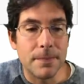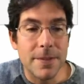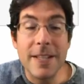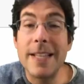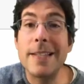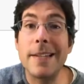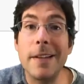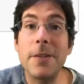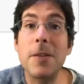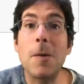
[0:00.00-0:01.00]
So that's
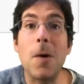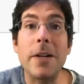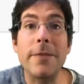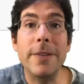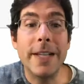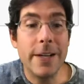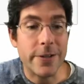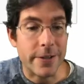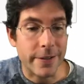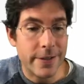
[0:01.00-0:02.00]
another quantification.